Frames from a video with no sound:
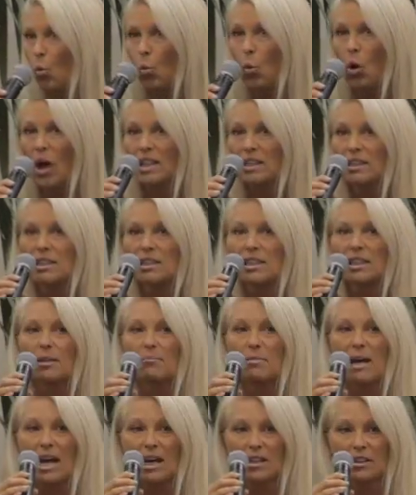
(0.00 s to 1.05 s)
What's the
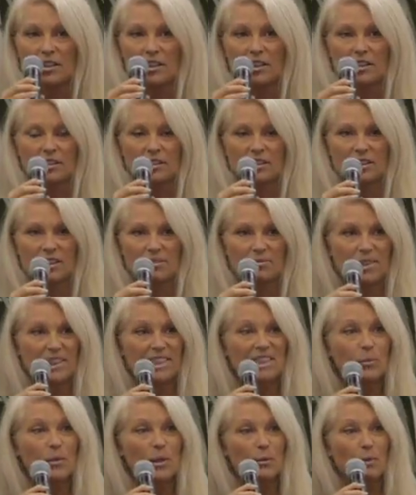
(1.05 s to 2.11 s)
matter?
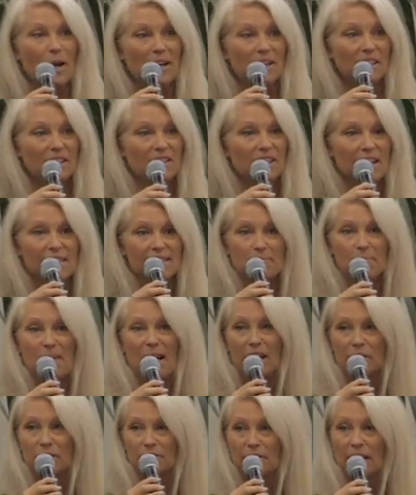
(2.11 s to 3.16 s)
Because we recognize
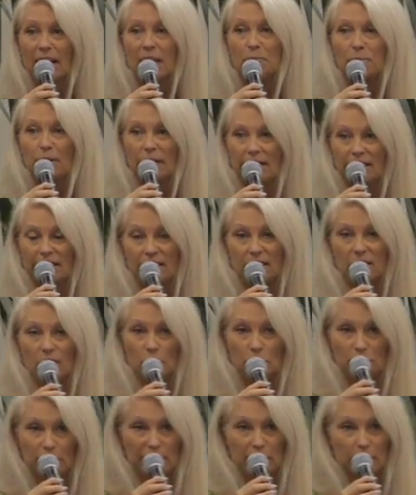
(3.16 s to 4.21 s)
matter vibrating at a
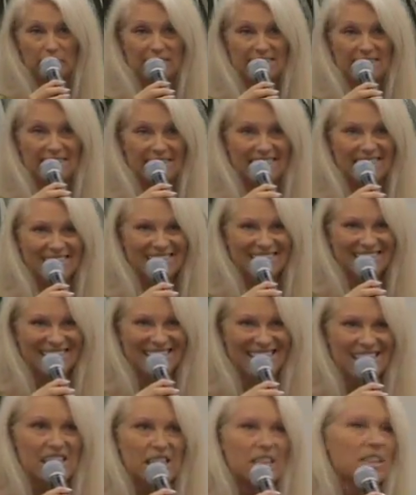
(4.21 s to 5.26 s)
low frequency.
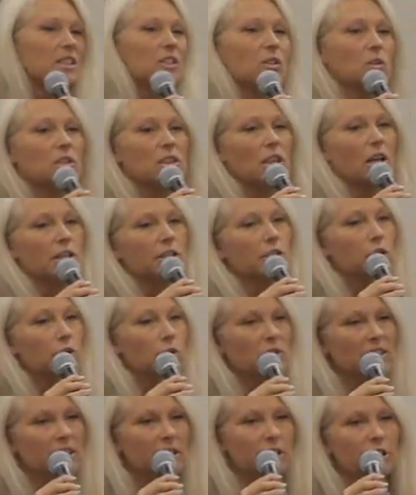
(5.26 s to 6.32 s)
So start
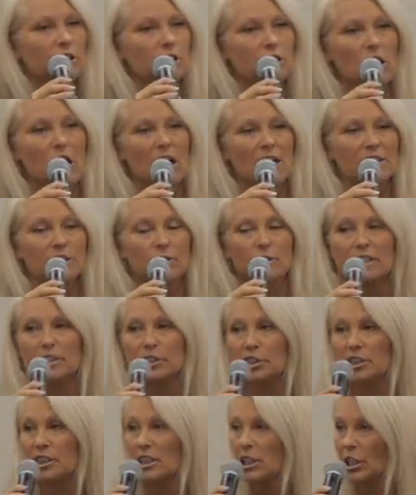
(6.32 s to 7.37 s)
using your glossary and
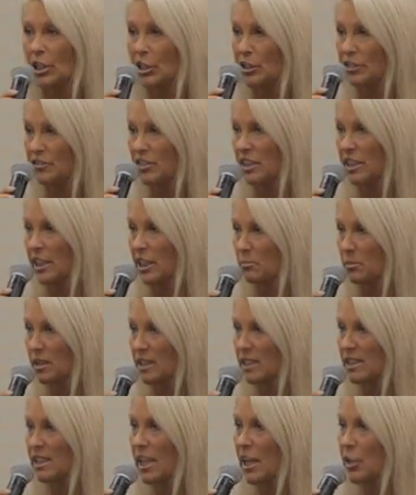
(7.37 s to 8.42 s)
your declarative
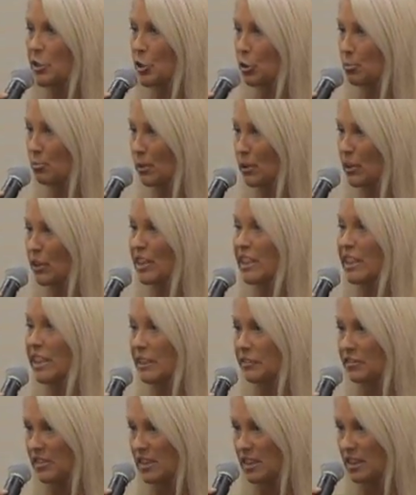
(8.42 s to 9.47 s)
statements and your
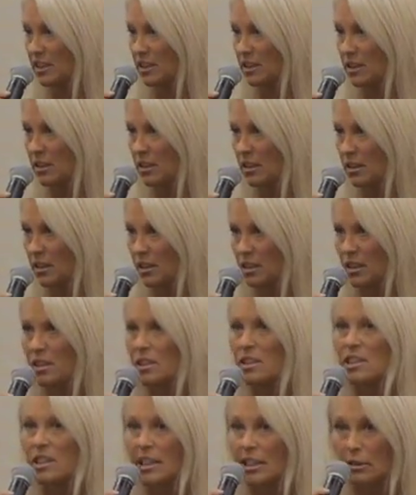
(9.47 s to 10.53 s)
beliefs
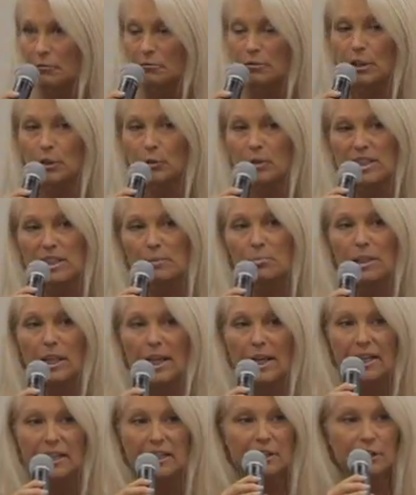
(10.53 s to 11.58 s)
to influence the
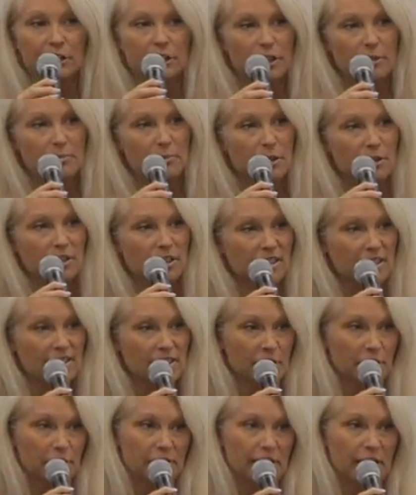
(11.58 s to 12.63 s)
planet, your communities,
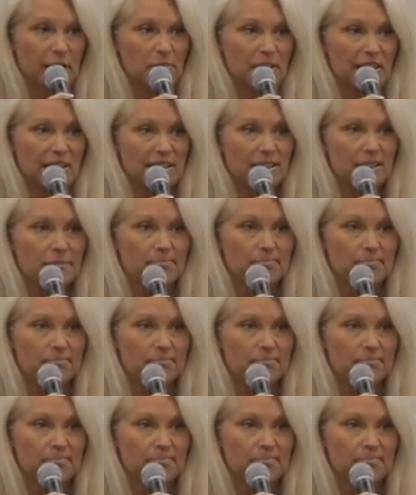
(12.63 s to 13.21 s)
and your families.